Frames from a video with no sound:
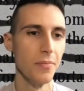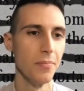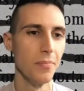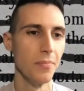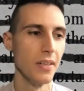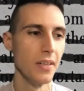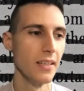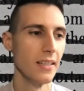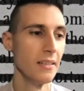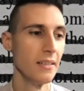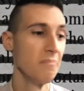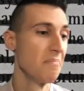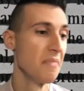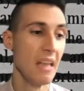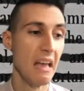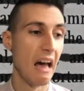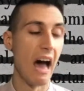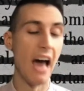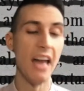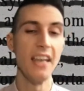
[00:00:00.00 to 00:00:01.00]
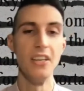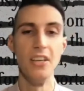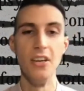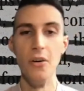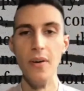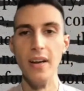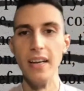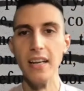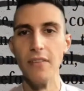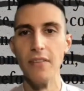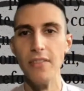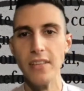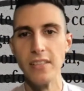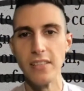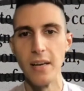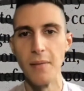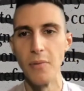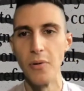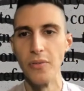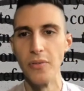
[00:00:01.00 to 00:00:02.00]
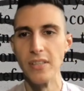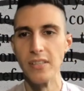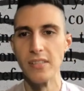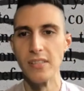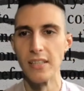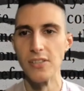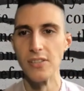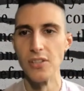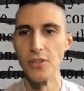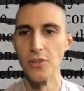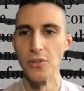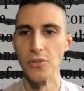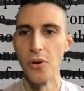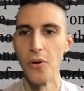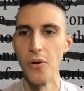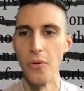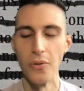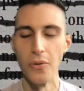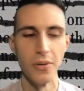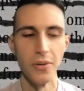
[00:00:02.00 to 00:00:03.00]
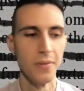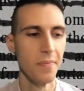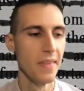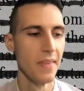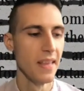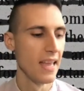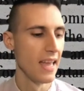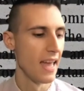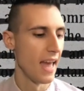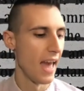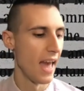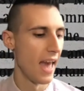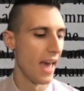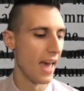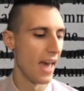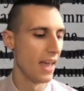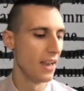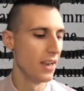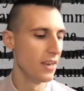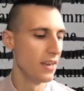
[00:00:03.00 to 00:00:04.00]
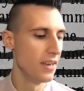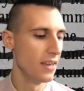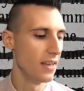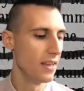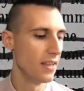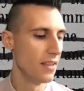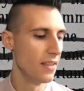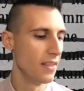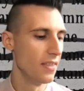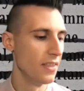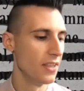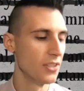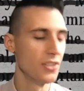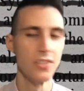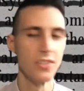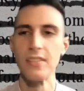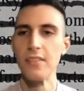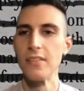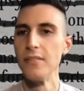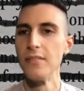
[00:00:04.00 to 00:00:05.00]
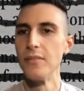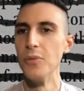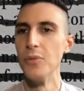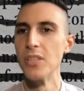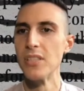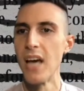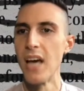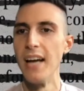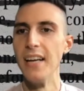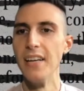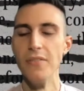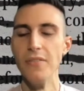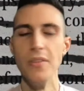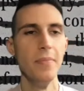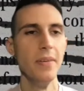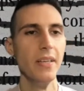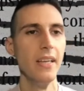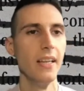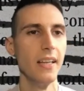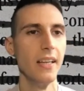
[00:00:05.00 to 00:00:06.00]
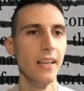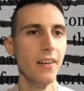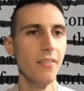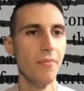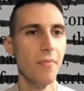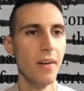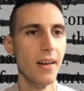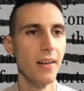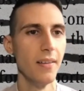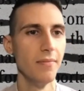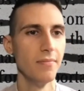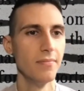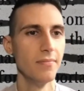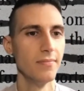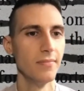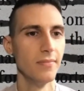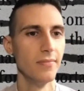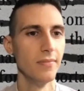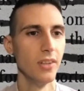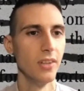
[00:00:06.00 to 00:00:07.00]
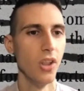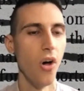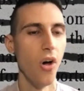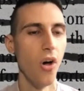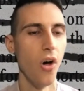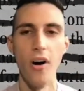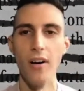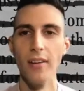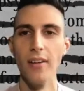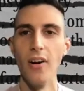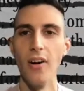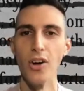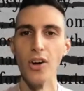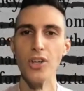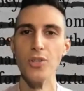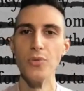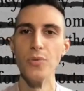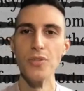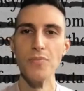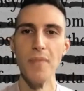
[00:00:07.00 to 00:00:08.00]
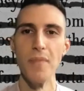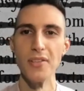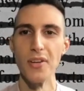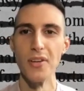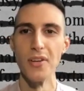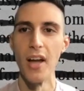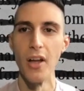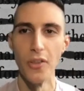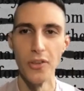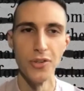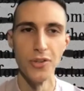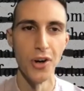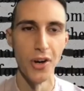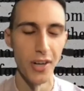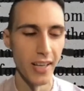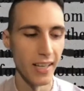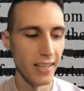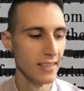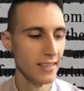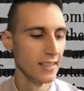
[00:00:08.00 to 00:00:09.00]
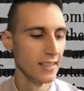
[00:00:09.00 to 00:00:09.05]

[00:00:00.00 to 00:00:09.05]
but I didn't know any of this. I'm only 6 years old. And this was kind of the beginning of my long, arduous mental health journey.